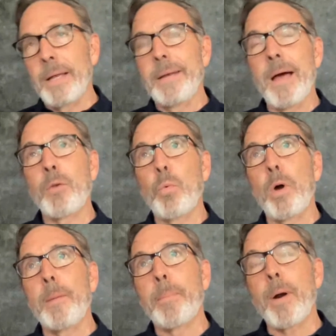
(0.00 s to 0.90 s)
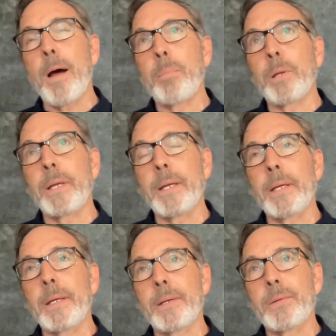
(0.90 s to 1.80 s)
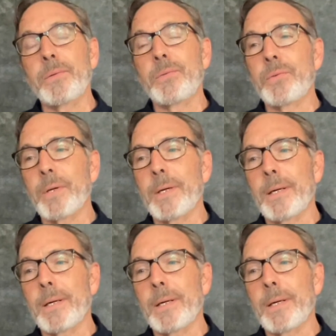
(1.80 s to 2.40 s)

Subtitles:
Another one probably is,